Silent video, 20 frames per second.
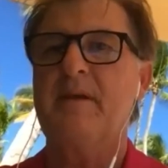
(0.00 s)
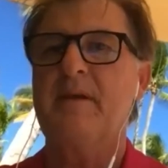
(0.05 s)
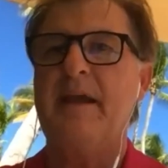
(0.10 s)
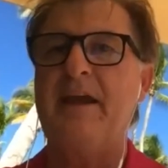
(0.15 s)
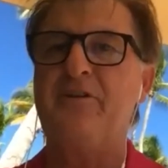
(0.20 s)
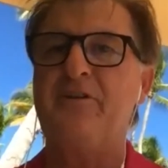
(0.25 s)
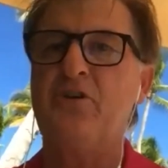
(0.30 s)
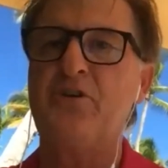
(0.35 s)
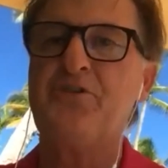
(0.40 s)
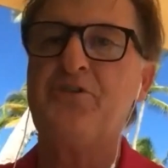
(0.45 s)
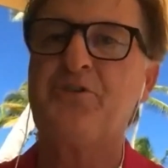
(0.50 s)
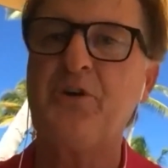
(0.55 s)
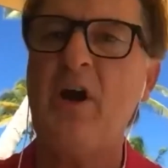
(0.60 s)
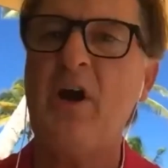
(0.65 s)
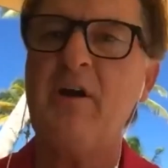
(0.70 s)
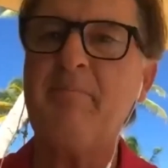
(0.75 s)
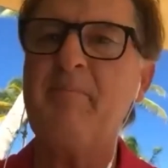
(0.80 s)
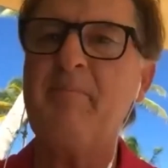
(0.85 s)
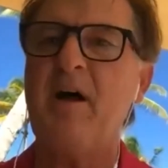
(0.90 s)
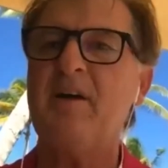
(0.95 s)
And your
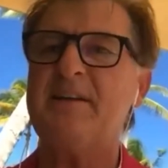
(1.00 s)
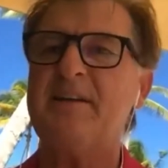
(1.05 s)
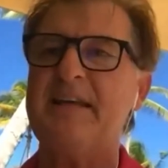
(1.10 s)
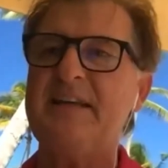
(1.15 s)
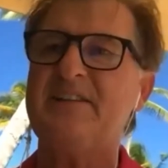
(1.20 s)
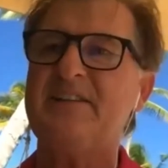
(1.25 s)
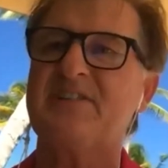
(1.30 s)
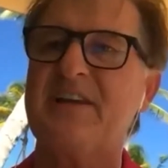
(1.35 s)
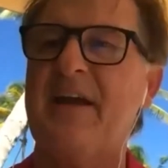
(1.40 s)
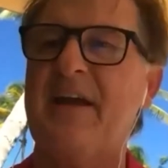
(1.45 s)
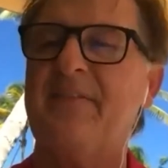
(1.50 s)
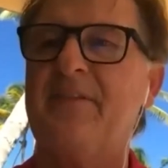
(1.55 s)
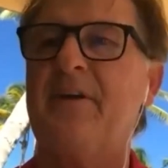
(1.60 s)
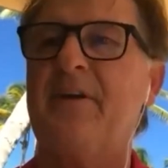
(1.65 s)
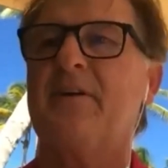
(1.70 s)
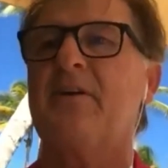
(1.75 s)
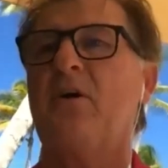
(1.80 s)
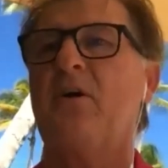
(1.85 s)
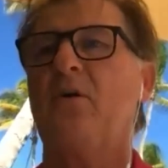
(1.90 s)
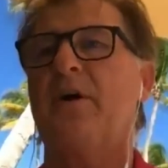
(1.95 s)
drunk monkey sitting
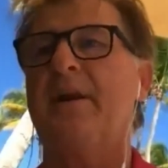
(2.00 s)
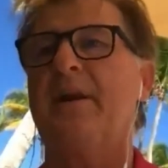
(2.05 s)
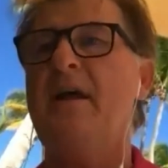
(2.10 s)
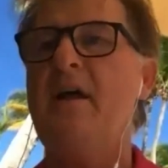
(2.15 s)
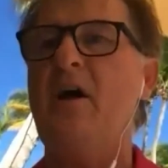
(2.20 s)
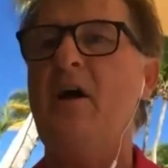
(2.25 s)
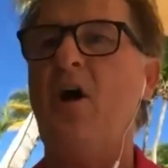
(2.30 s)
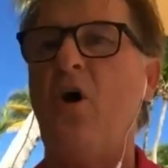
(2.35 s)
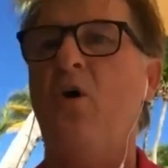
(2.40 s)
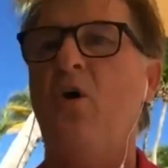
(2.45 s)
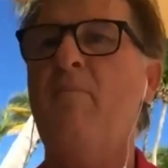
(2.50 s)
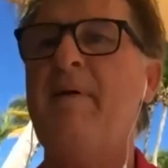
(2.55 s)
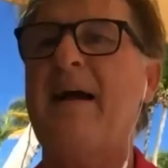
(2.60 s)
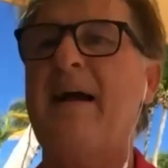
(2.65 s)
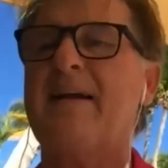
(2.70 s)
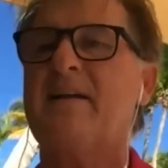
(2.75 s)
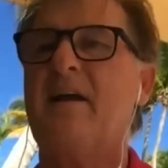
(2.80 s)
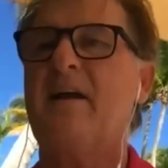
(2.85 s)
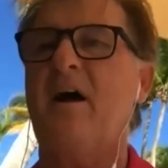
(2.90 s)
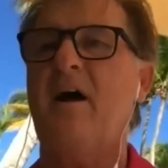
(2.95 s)
there going, Oh my
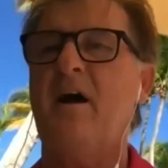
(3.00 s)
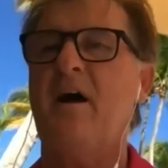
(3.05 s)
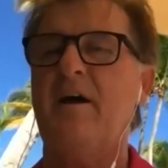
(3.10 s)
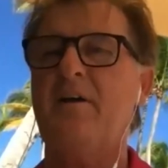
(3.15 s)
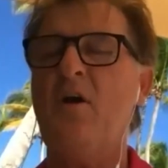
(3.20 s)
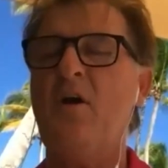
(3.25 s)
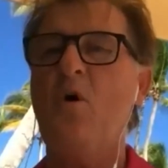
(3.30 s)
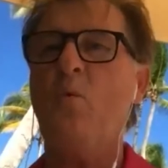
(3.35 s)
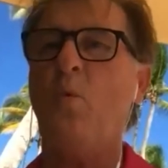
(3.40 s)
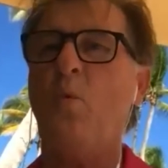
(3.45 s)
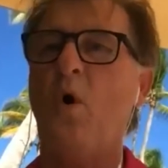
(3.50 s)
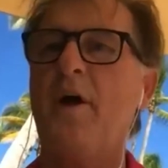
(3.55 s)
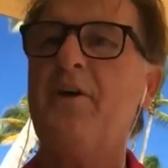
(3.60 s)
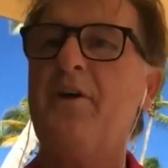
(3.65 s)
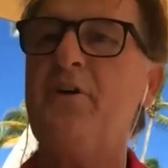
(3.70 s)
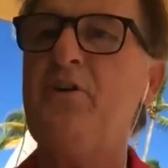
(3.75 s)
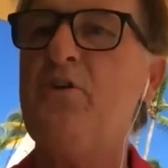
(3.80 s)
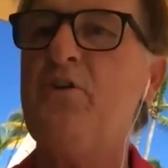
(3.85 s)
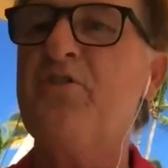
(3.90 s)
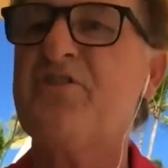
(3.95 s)
God, what are
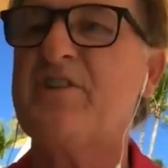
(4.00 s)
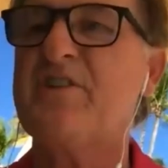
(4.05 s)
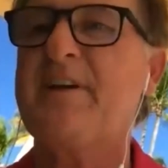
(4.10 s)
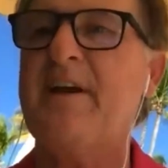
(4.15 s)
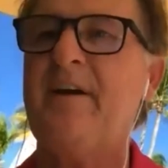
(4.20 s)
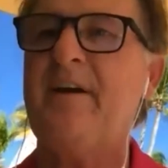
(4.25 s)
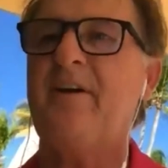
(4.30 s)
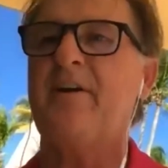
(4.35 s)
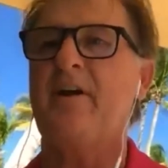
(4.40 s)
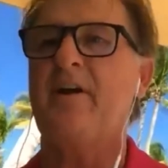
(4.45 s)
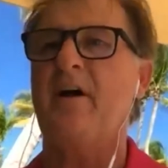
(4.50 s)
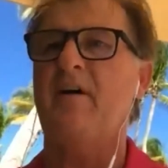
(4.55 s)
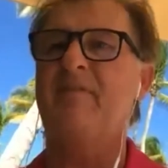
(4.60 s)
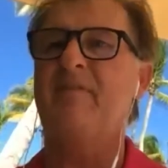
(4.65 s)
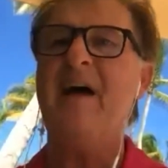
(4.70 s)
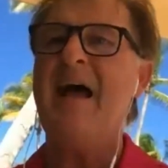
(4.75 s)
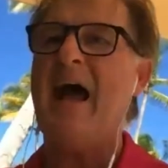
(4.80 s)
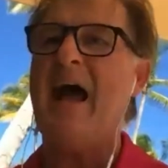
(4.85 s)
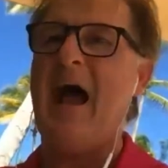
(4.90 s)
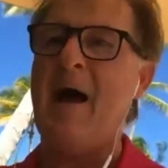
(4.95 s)
you scared of?
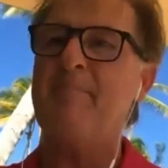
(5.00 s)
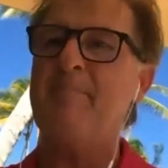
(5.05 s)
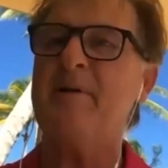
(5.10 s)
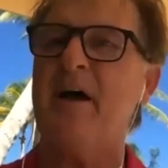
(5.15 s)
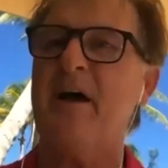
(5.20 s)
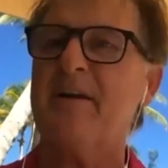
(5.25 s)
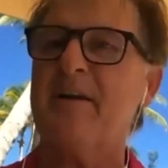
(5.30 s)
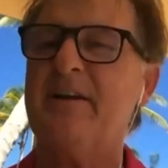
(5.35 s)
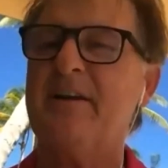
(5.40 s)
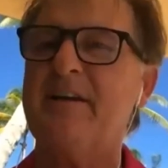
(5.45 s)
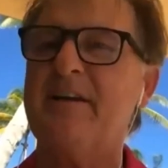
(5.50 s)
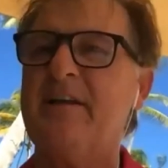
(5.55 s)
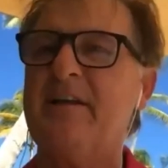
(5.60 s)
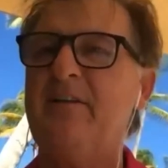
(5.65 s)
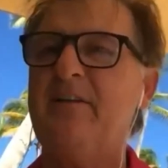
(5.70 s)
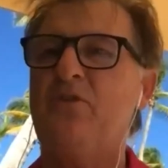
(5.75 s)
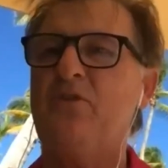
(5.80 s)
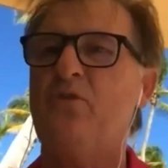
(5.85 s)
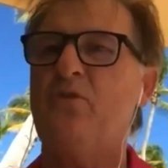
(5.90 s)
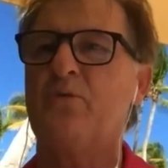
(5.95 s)
I'm not going to
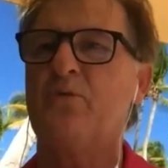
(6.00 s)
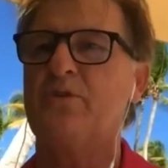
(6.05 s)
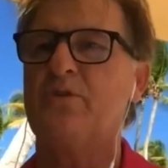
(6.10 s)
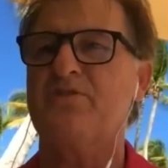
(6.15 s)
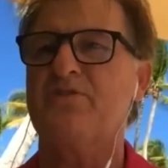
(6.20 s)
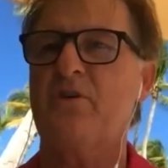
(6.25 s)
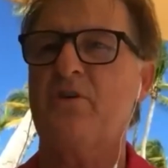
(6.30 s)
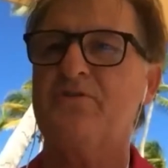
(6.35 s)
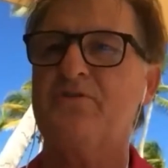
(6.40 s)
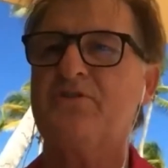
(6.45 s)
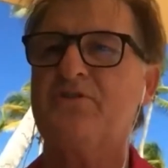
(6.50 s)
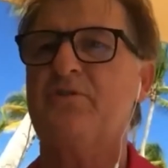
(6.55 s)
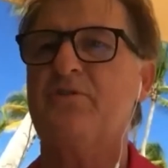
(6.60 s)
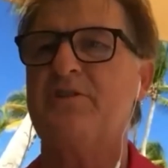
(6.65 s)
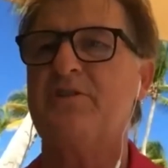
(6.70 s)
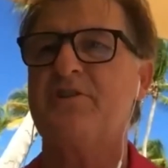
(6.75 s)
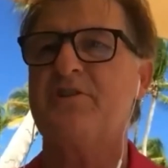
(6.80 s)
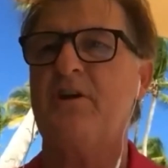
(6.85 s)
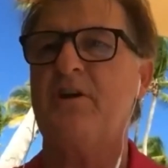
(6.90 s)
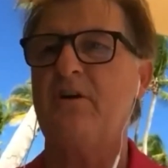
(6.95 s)
give you the results you
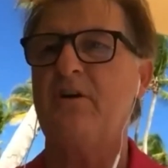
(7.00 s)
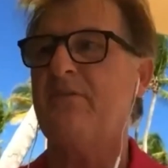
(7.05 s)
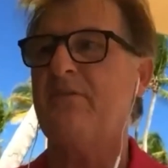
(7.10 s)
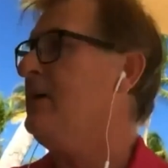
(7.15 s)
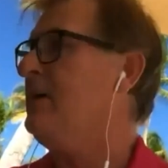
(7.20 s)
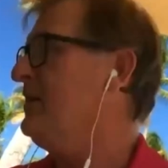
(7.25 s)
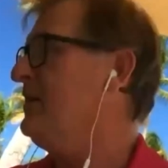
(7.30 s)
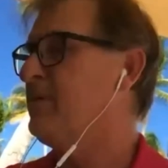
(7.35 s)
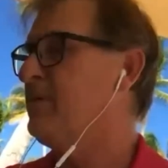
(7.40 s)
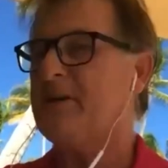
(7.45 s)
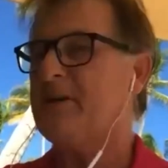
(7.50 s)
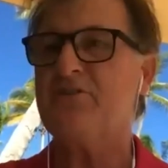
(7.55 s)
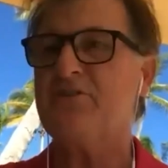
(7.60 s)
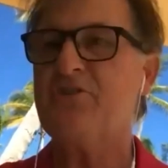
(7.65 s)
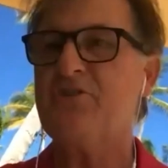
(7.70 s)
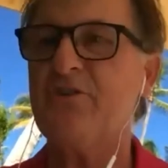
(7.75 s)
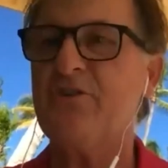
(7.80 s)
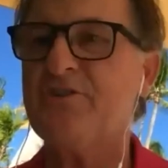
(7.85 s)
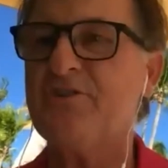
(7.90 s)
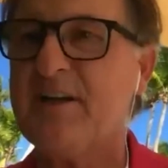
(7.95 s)
deserve because
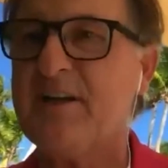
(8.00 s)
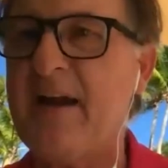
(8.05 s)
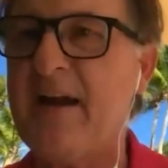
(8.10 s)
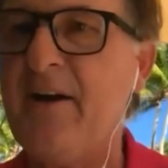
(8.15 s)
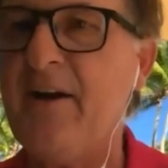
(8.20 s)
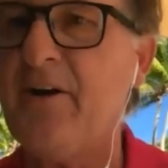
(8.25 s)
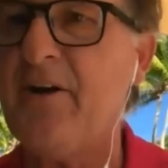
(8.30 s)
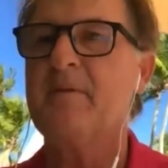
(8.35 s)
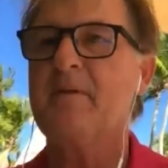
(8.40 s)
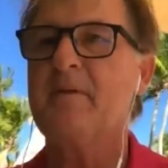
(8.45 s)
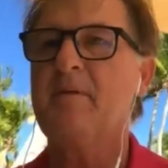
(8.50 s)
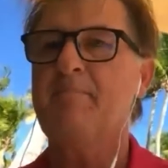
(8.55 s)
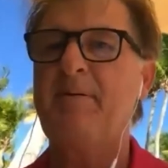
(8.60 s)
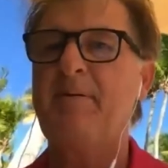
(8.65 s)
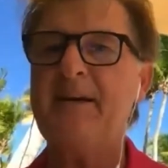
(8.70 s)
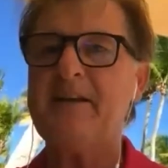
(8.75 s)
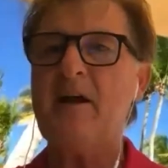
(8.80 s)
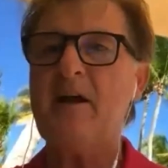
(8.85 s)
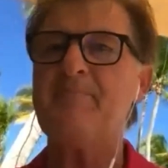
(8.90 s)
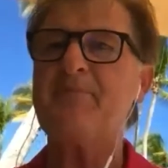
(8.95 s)
you're scared.
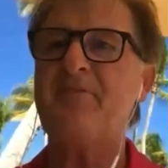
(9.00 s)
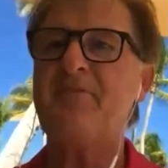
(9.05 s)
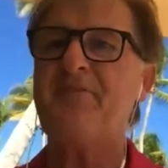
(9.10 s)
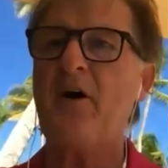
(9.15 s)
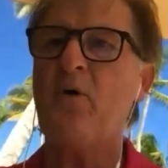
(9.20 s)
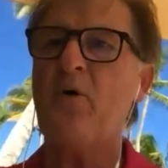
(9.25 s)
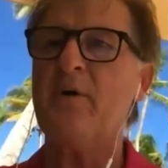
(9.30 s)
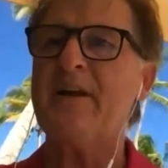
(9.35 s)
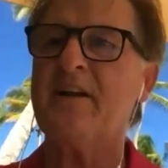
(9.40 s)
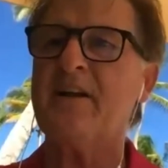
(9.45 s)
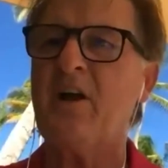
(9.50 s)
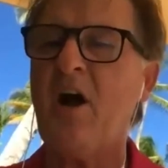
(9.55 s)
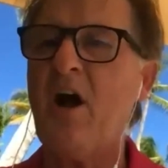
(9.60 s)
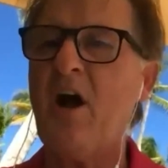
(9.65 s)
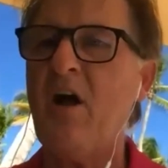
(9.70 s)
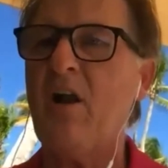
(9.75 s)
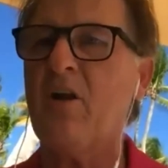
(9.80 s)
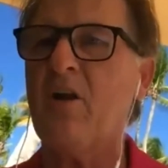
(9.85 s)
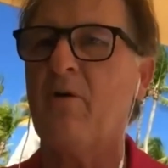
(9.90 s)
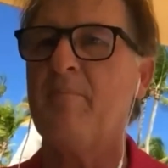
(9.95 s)
Pick up the phone and
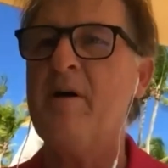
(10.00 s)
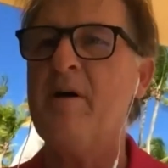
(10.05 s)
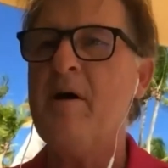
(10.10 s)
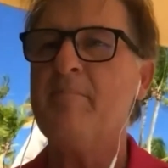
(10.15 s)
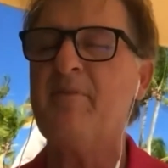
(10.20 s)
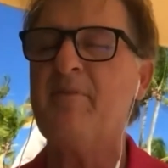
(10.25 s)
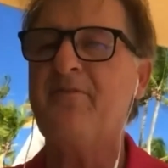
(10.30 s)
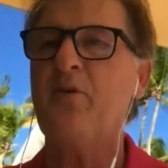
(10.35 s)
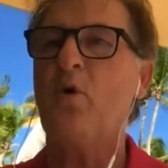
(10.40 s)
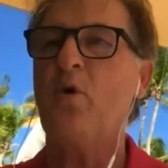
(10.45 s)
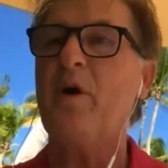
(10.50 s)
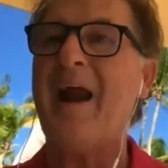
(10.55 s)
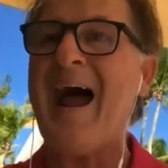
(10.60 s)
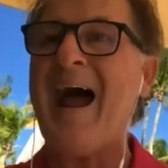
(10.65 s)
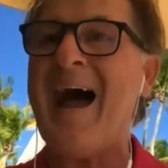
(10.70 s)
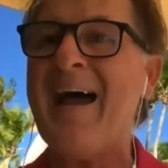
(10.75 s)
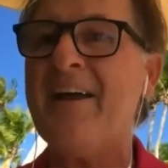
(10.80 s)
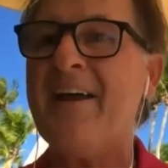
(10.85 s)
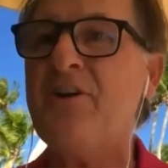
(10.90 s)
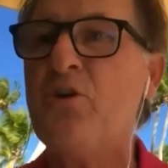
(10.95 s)
call them before
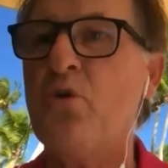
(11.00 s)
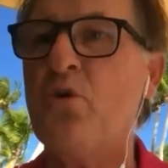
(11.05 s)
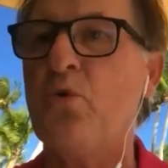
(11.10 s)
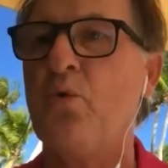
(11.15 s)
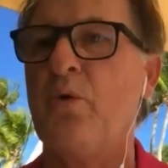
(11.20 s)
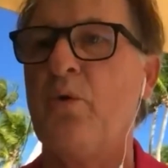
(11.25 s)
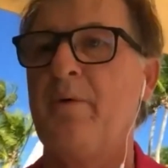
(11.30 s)
I do.